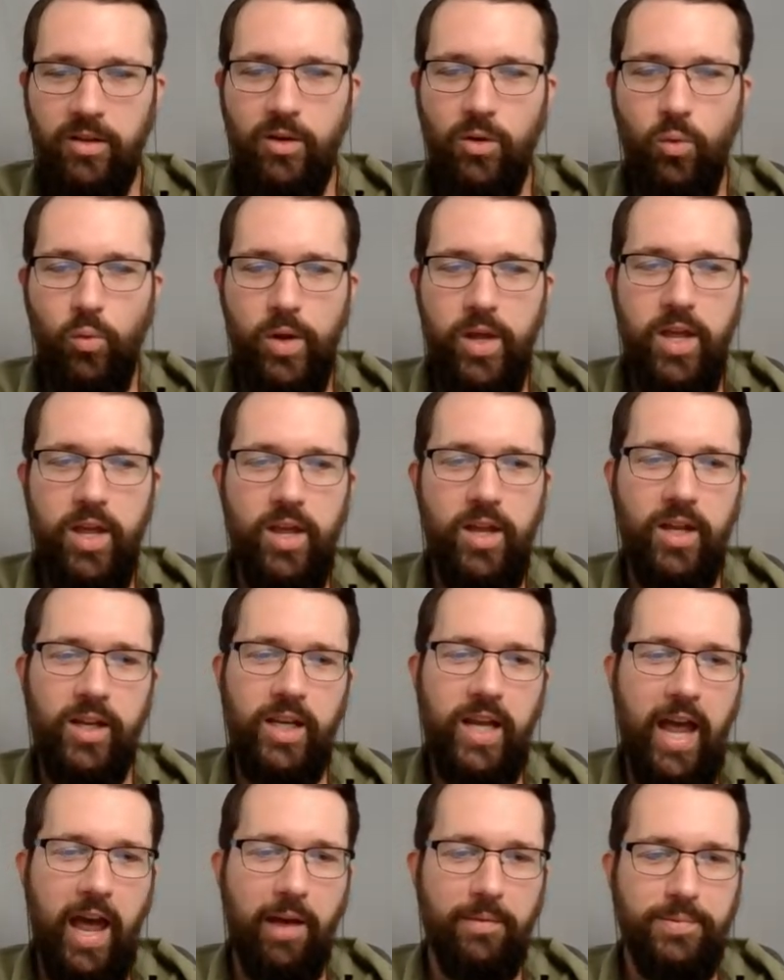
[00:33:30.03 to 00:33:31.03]
We
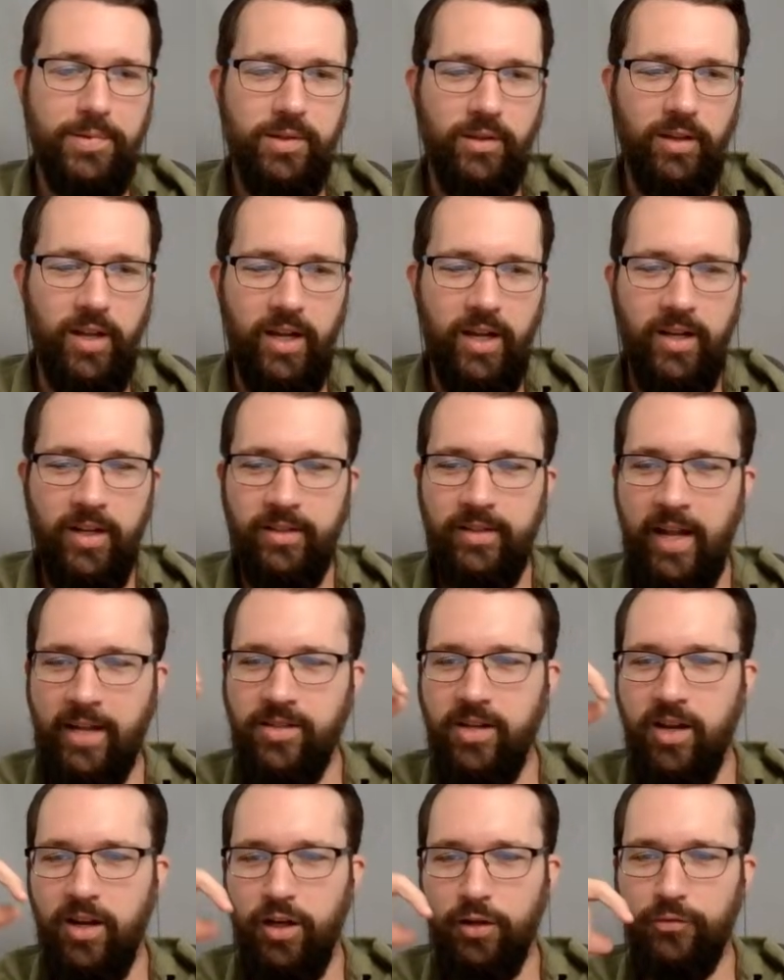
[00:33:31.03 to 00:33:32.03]
encapsulate it,
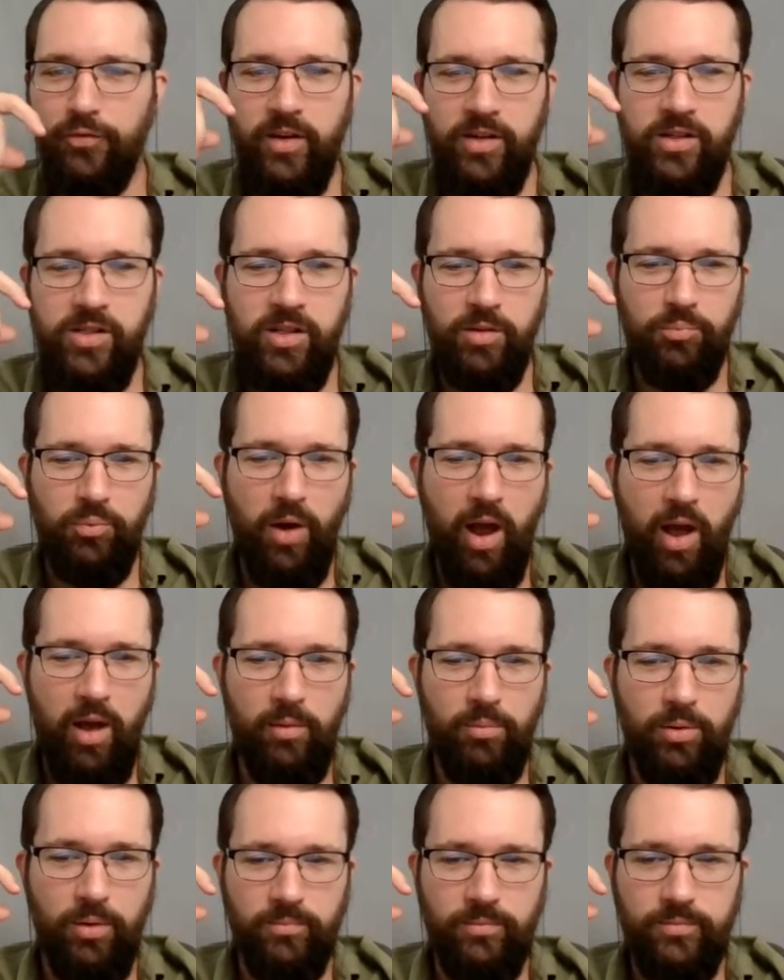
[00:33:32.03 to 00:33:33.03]
that's going to fix the
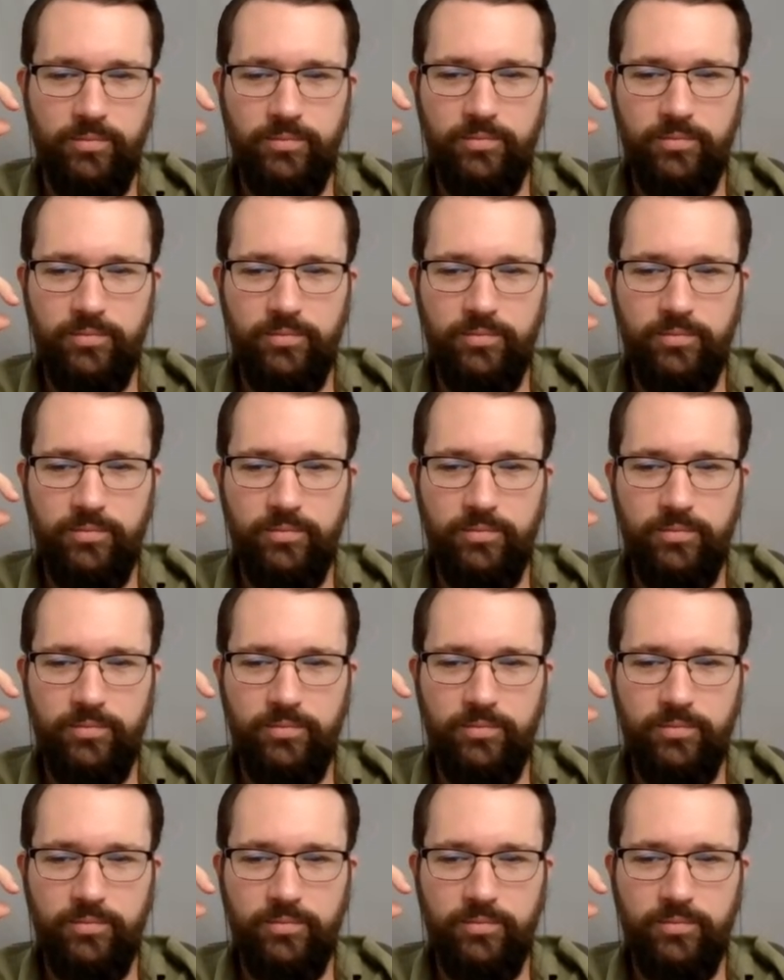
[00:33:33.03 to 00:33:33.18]
problem.